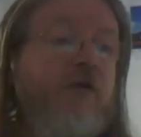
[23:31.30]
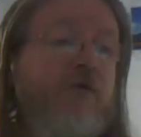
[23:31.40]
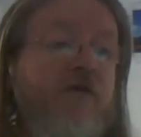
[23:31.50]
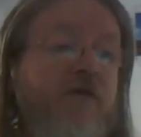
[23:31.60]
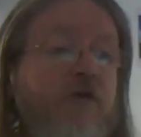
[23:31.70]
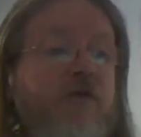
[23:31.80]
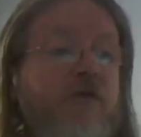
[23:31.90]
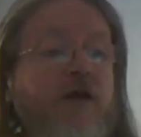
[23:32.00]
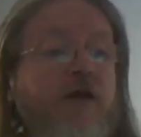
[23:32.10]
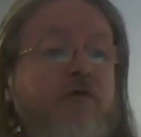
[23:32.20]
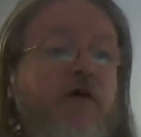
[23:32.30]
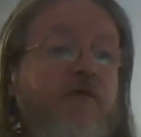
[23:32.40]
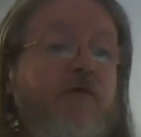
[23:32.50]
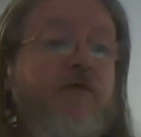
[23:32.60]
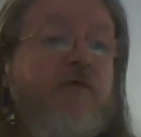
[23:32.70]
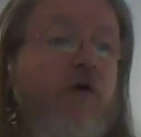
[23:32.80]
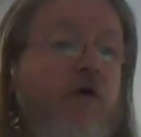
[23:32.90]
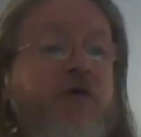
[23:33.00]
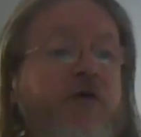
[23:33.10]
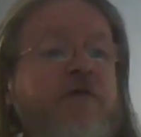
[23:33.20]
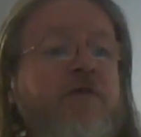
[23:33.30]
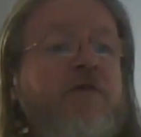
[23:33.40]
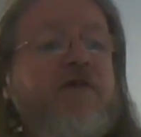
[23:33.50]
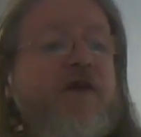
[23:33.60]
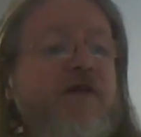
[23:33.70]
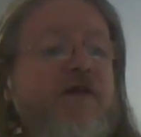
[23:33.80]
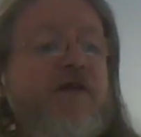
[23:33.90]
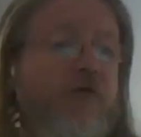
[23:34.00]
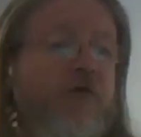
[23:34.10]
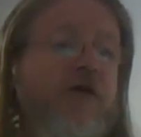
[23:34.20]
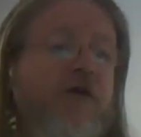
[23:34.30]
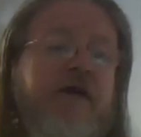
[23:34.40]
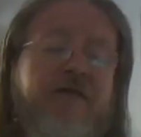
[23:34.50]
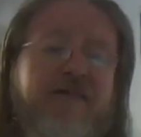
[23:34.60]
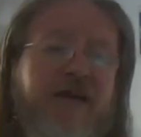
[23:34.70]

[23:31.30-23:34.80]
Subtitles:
Review the aircraft performance, etc.